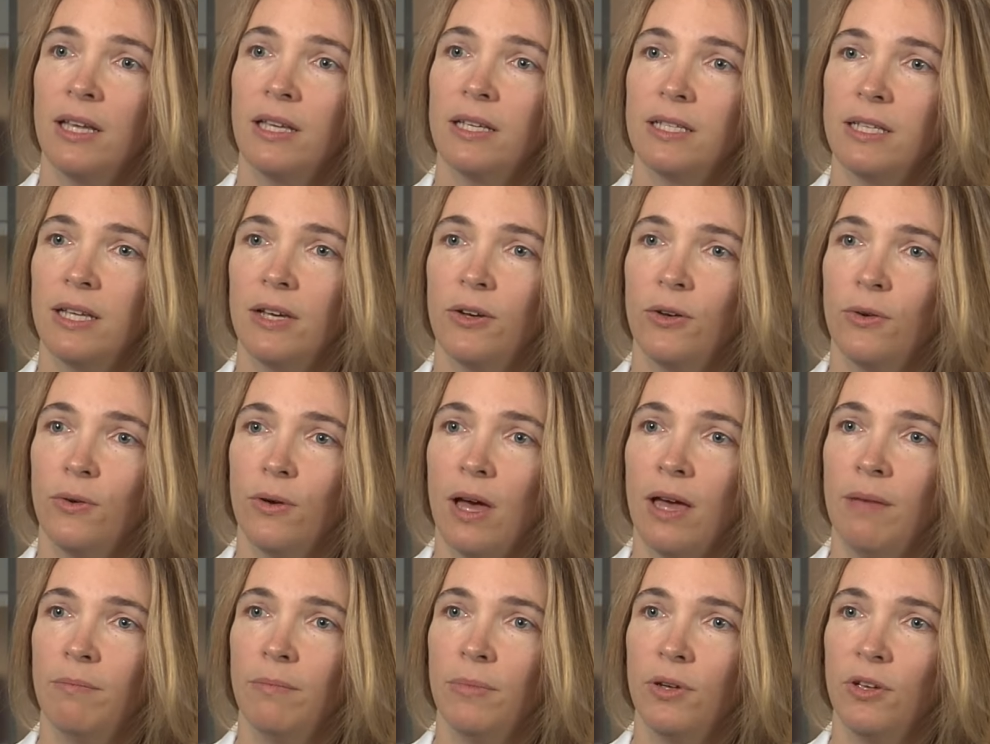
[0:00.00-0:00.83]
So
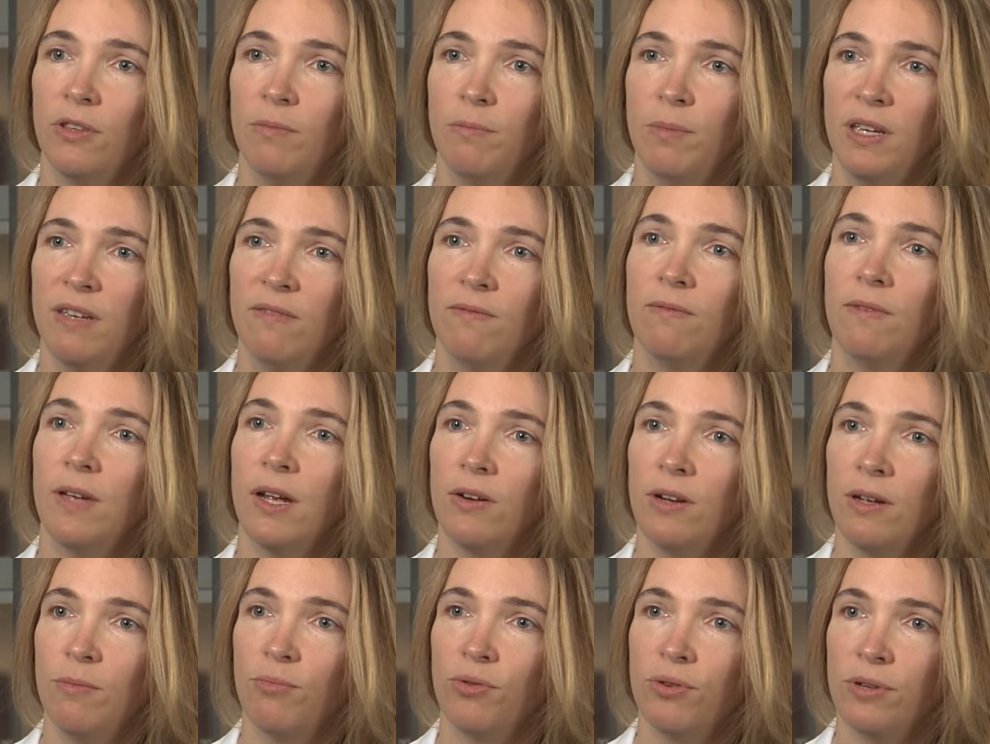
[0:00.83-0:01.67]
I'm both being
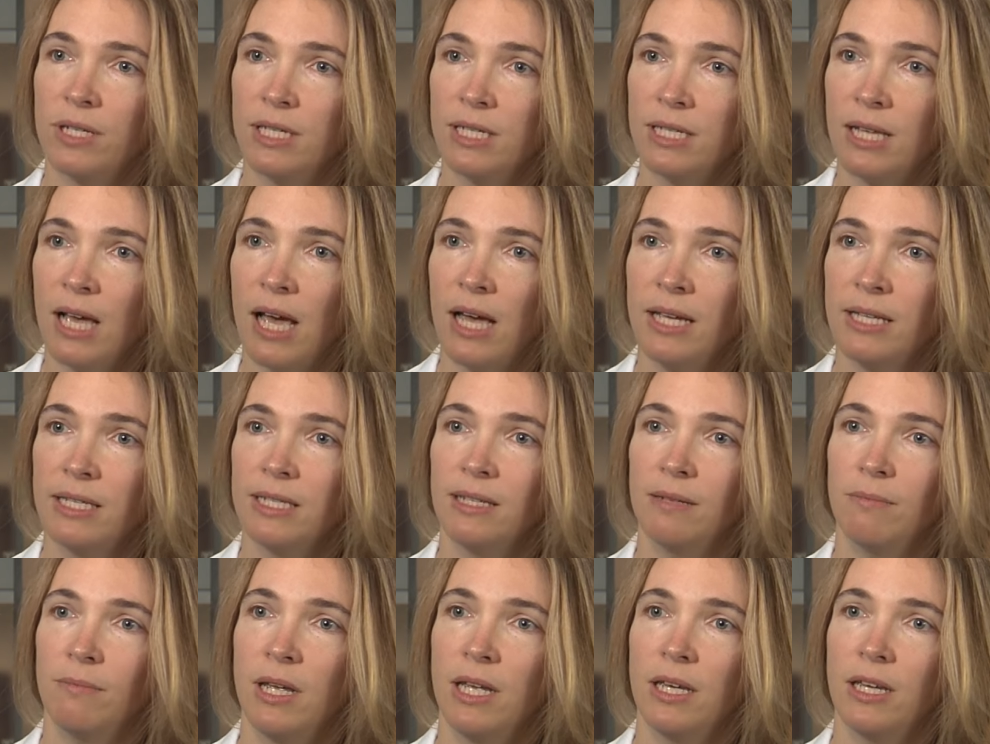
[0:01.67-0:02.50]
very precise
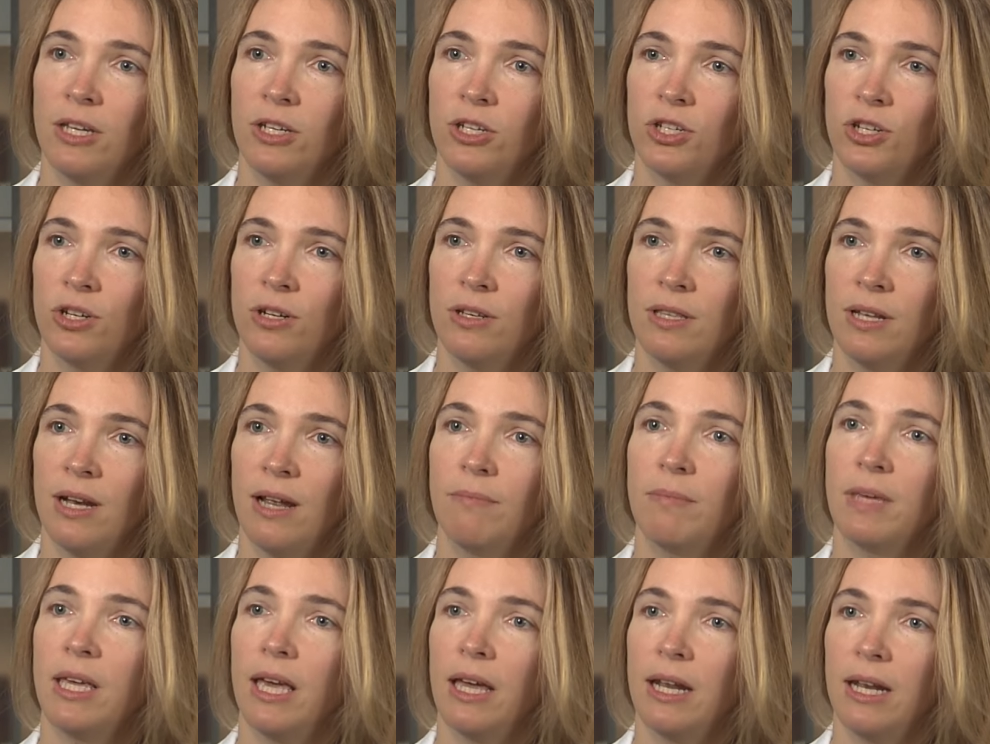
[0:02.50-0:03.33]
and making sure that
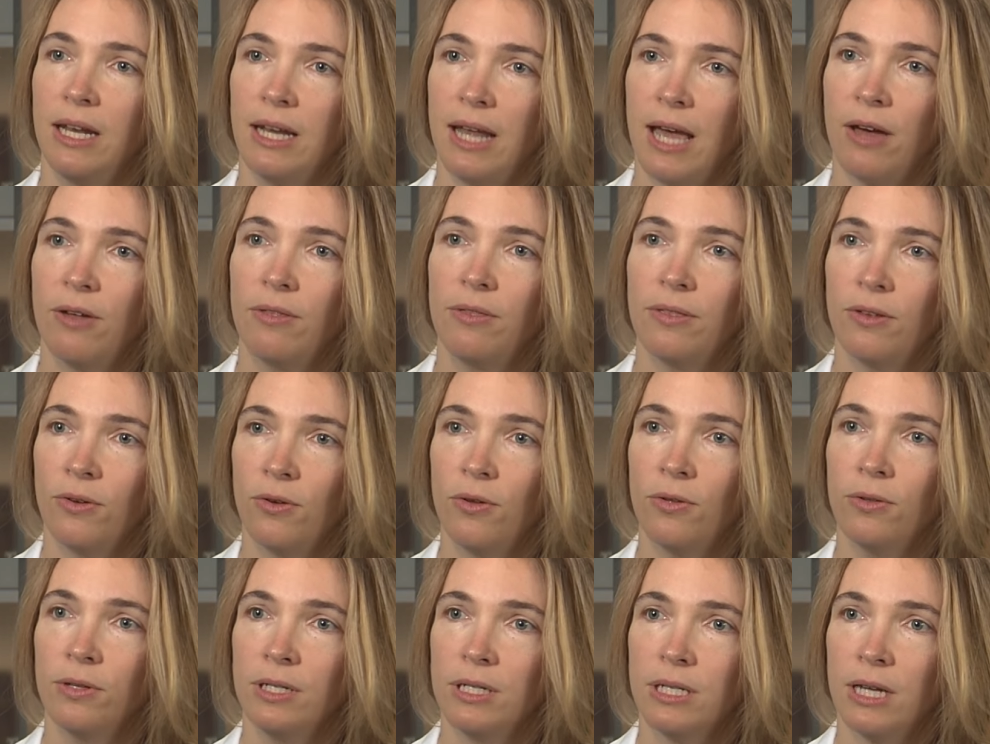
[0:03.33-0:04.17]
I'm getting out the
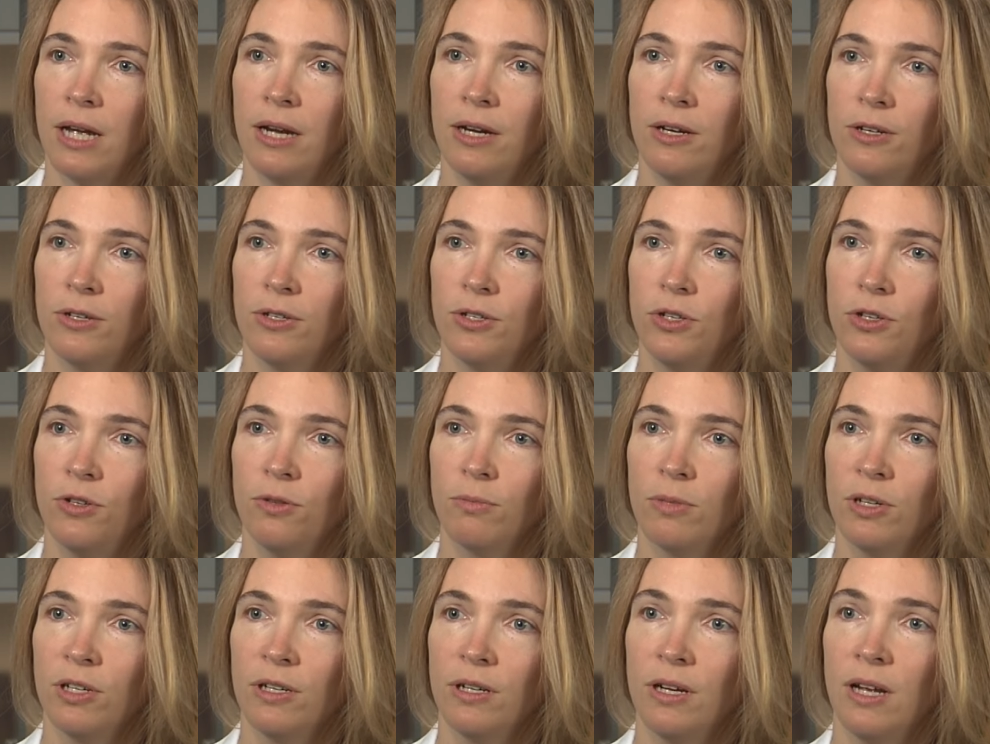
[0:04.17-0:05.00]
whole entire
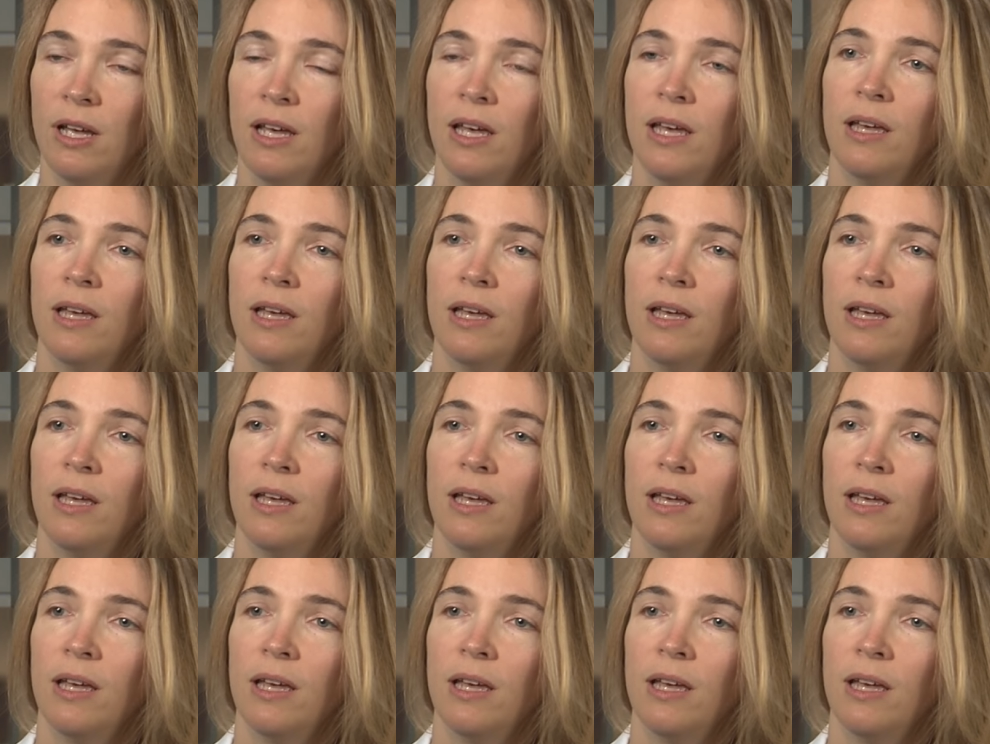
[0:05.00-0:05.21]
tumor,